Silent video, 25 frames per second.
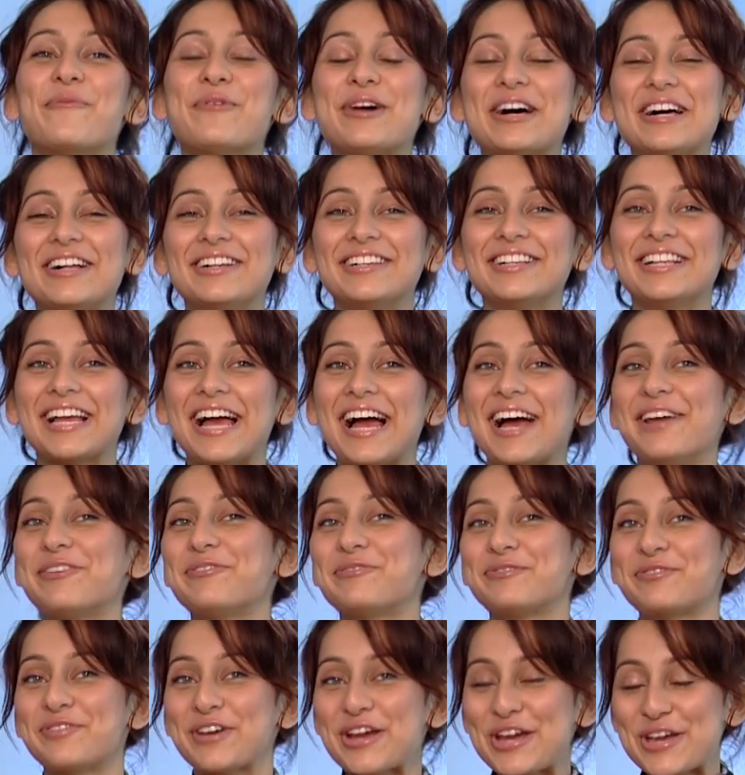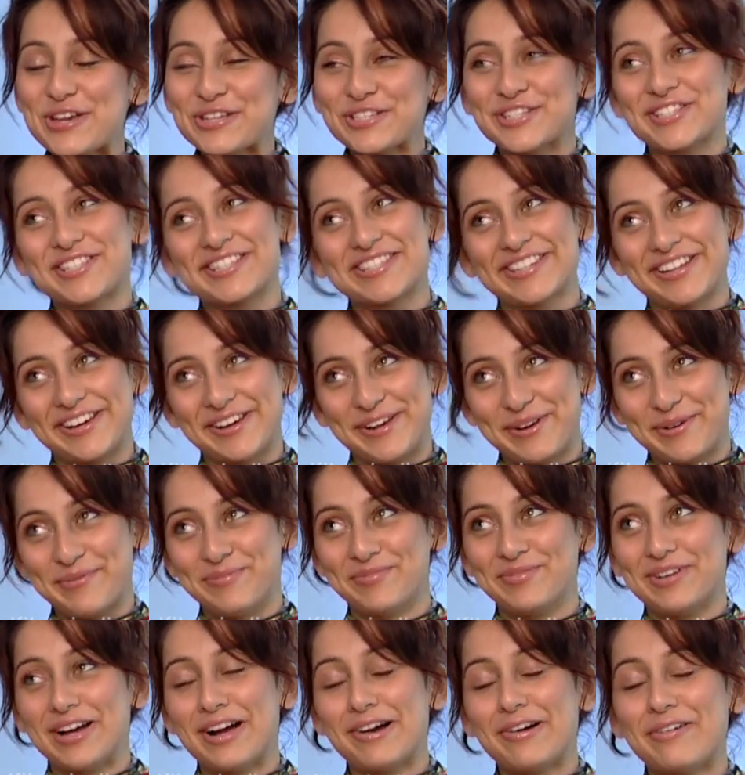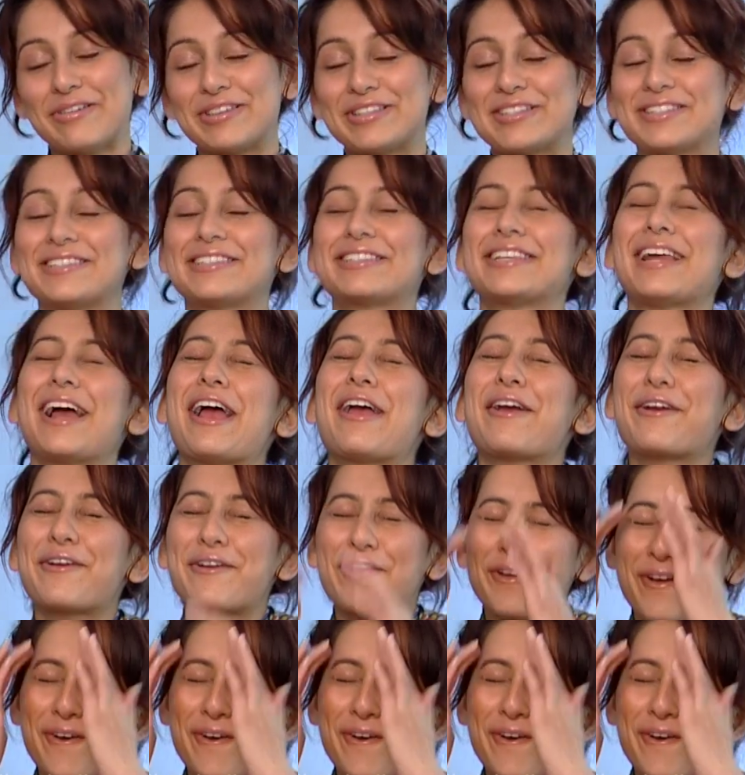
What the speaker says: Well, at first, I was just like,